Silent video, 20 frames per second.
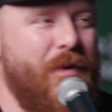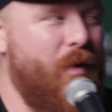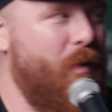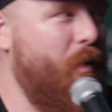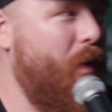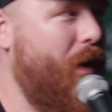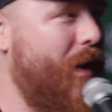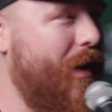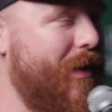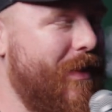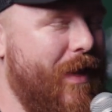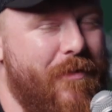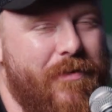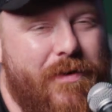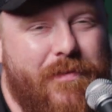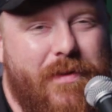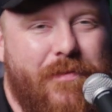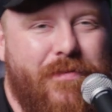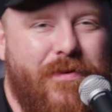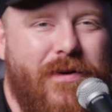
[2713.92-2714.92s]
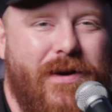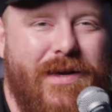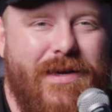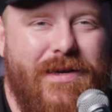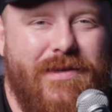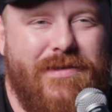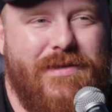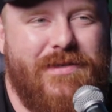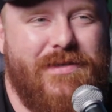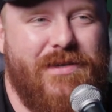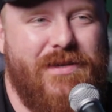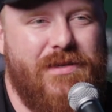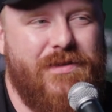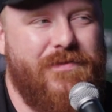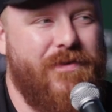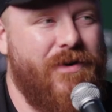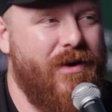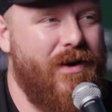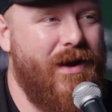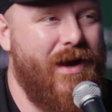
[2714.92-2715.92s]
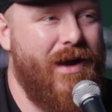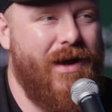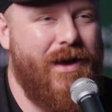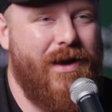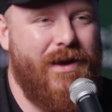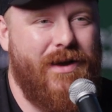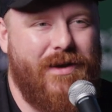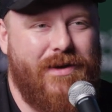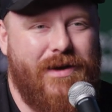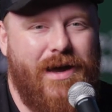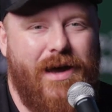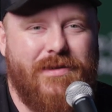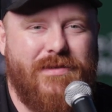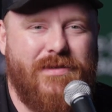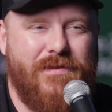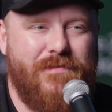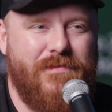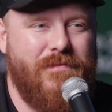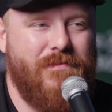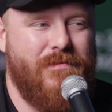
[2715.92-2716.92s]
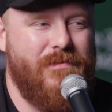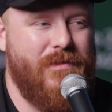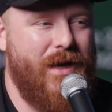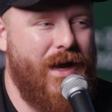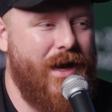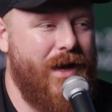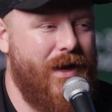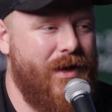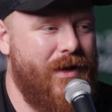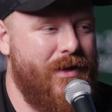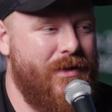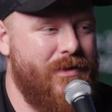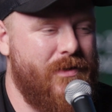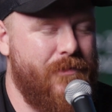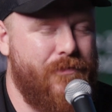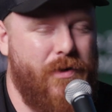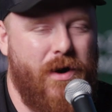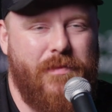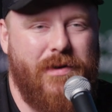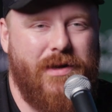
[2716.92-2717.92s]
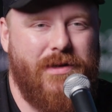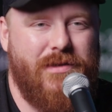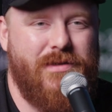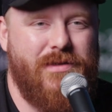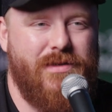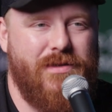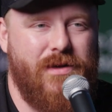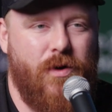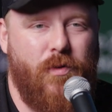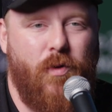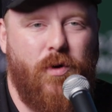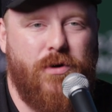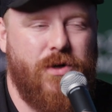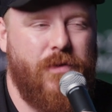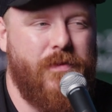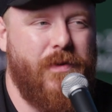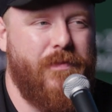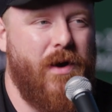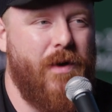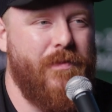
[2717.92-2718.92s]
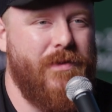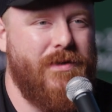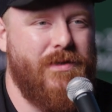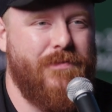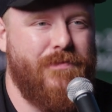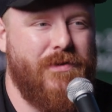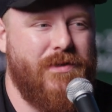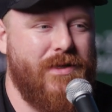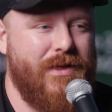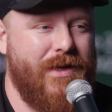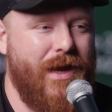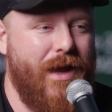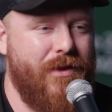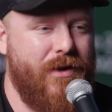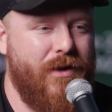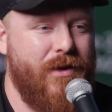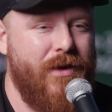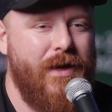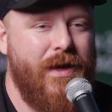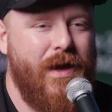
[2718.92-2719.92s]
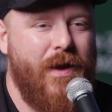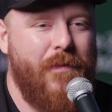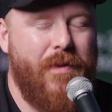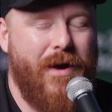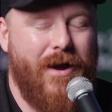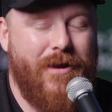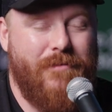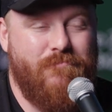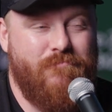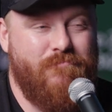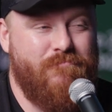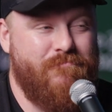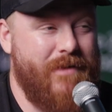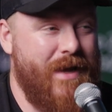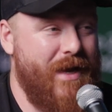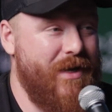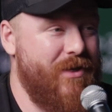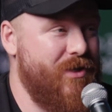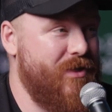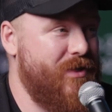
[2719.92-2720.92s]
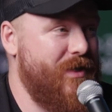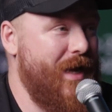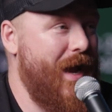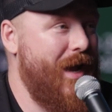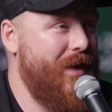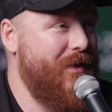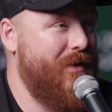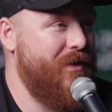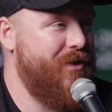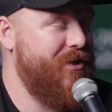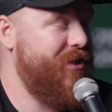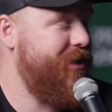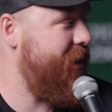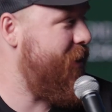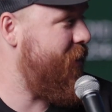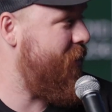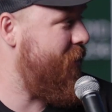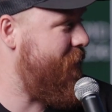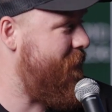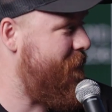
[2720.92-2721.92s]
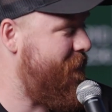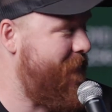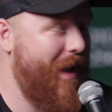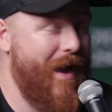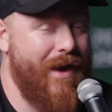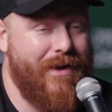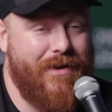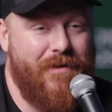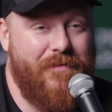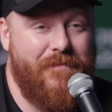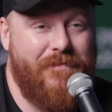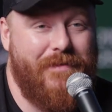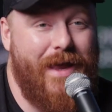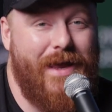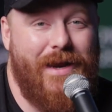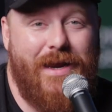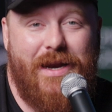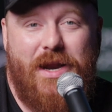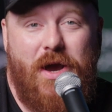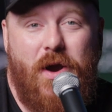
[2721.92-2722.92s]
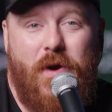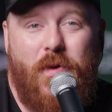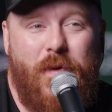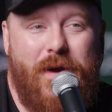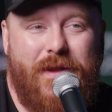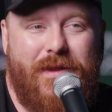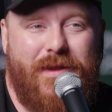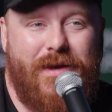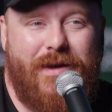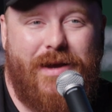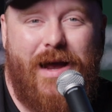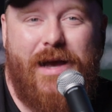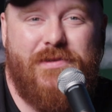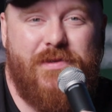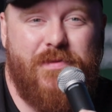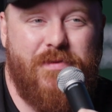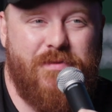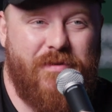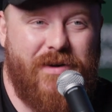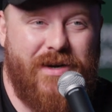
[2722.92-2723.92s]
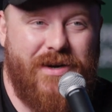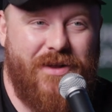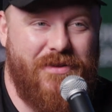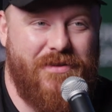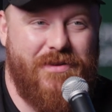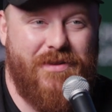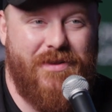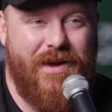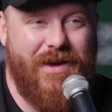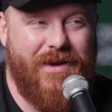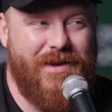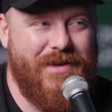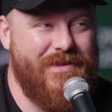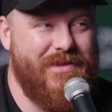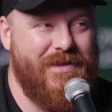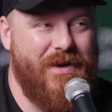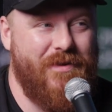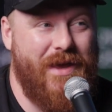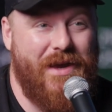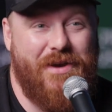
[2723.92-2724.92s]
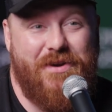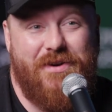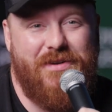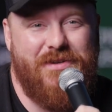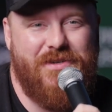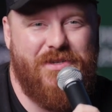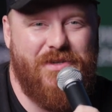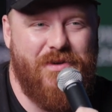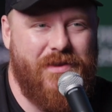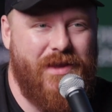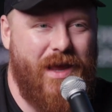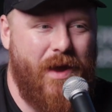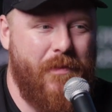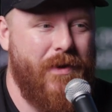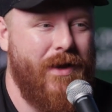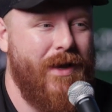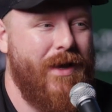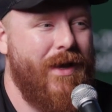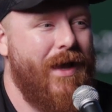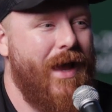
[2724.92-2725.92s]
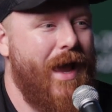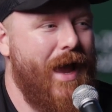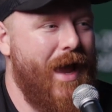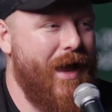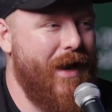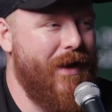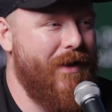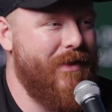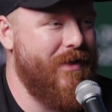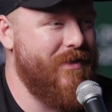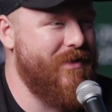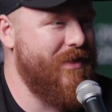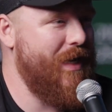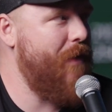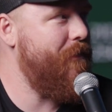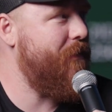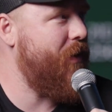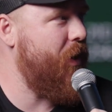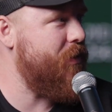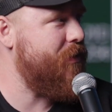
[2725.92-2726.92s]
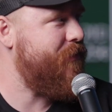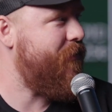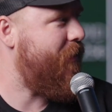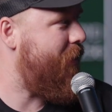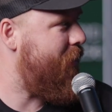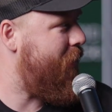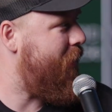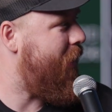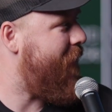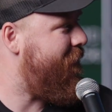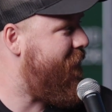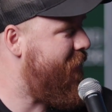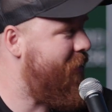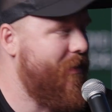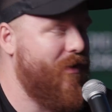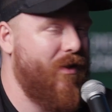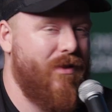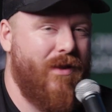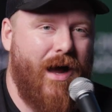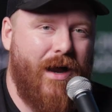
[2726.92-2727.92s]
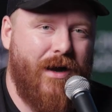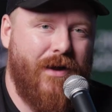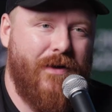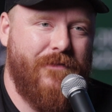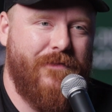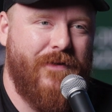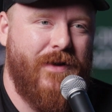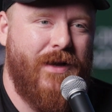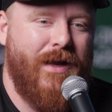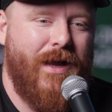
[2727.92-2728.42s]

were wearing, they would have been pretty easy suits for a costume department or wardrobe department to put together. But they just had the sheer fact of they didn't know what the costumes were going to look like, and so they couldn't shoot them. And the same goes for, I feel like, a lot of